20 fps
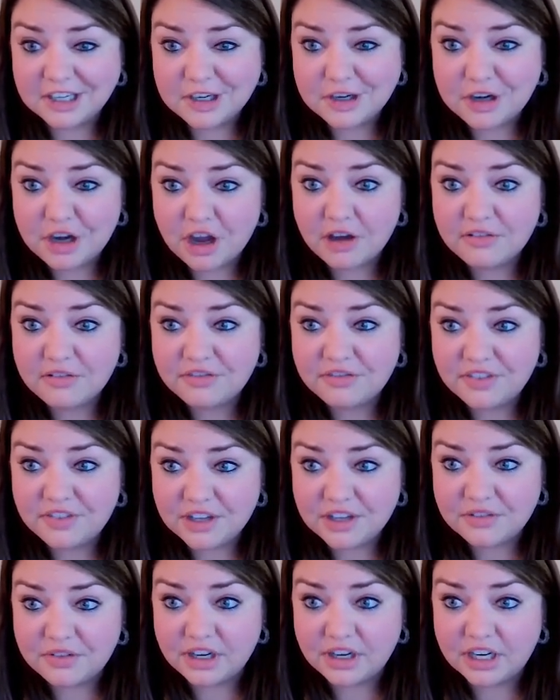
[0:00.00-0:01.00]
not
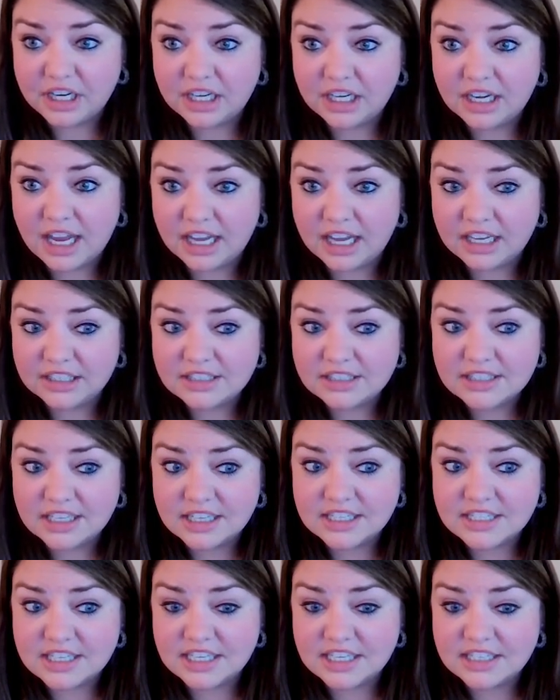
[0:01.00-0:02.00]
feel very nice
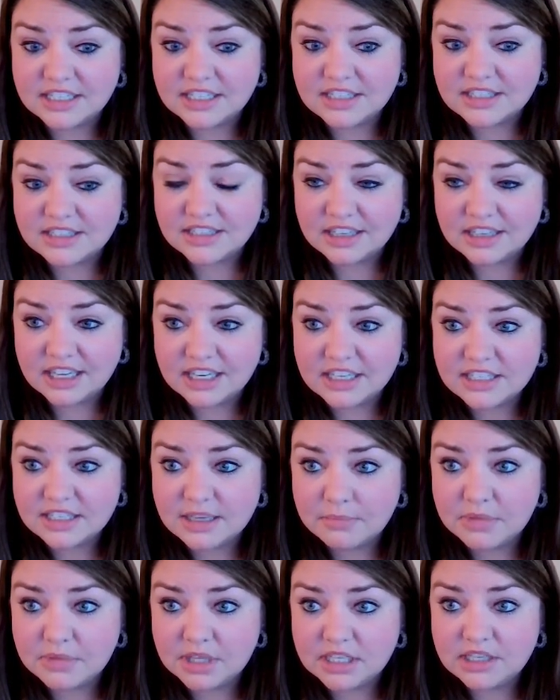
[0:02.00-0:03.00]
because it is
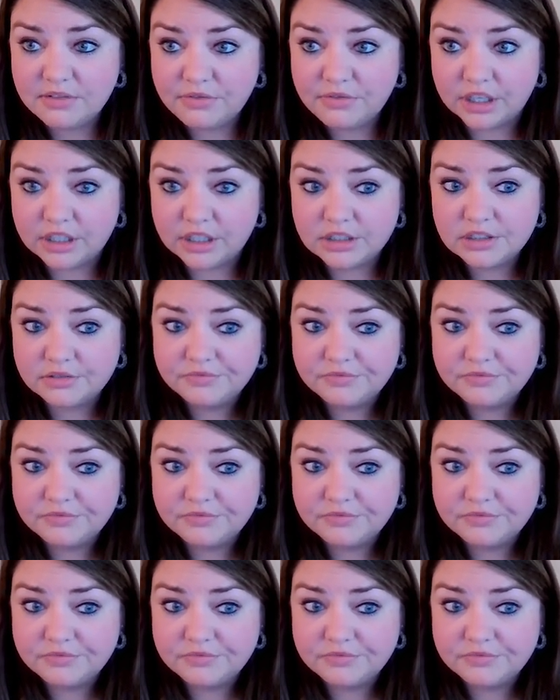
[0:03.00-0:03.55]
something different.